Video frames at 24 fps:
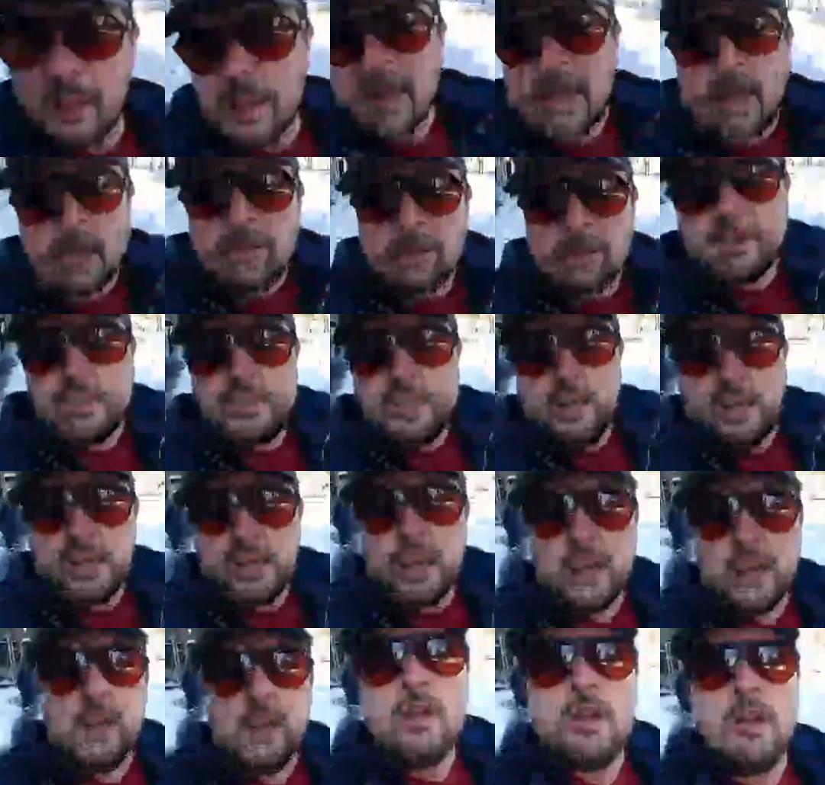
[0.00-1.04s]
then I don't know what to tell
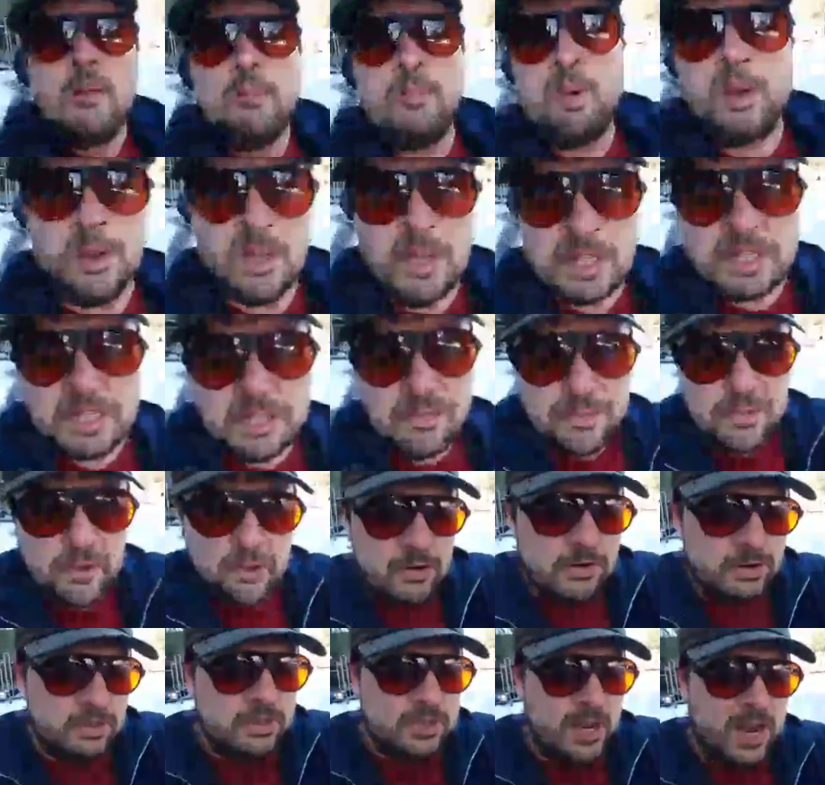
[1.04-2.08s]
you. But listen, if you
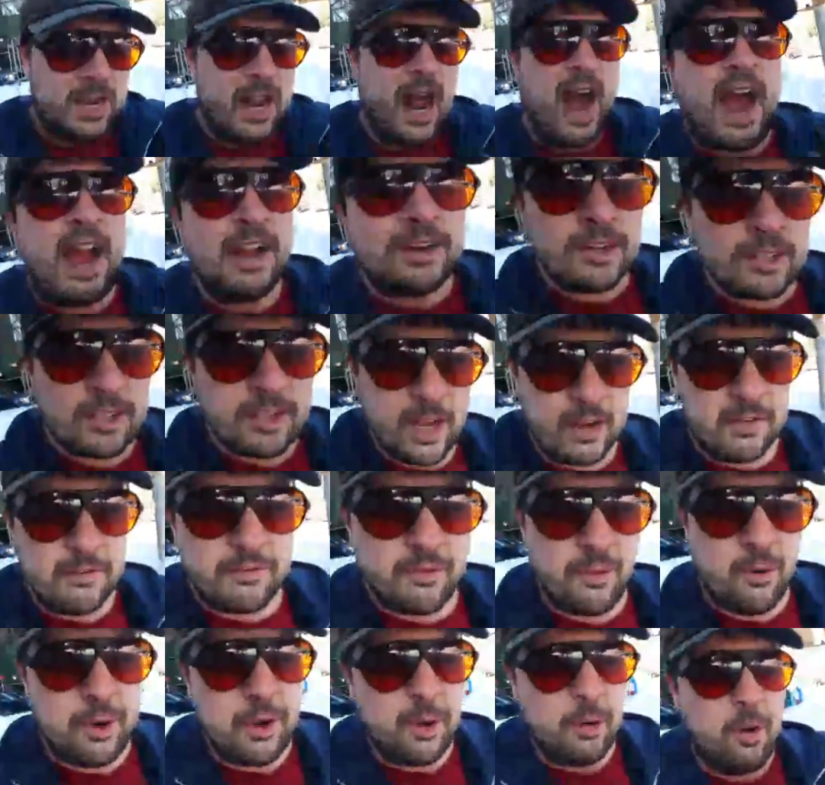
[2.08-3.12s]
don't understand it, I understand it
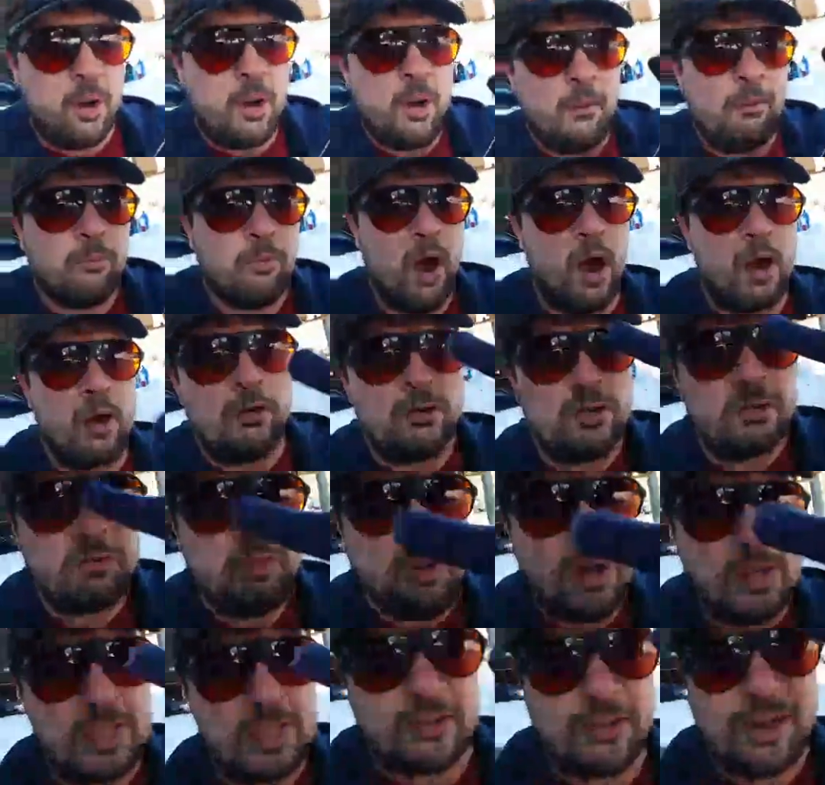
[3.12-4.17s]
for you. Broncos,
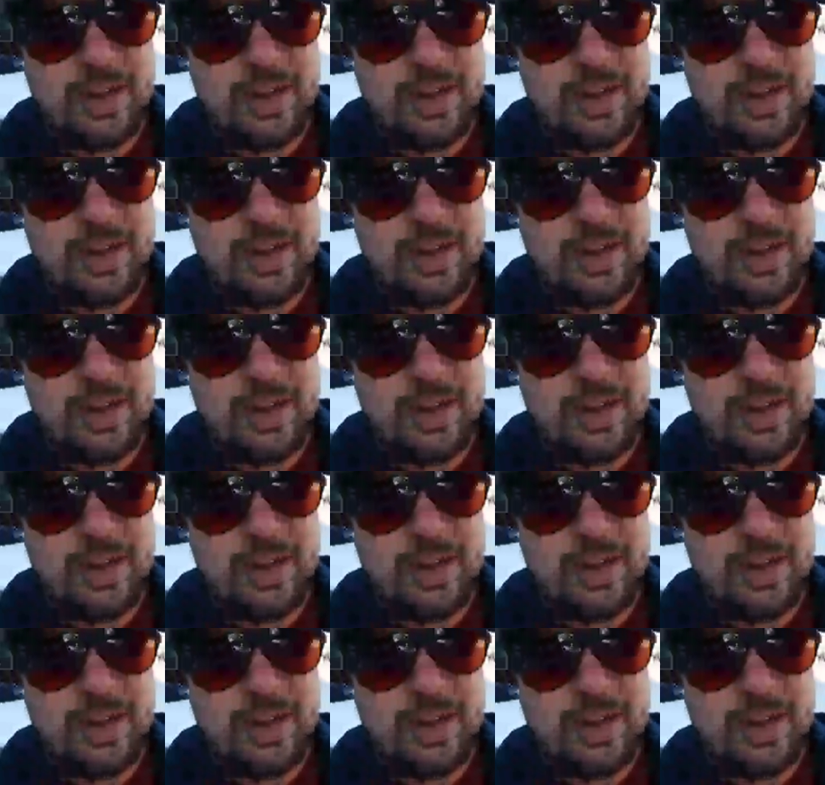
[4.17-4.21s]
plus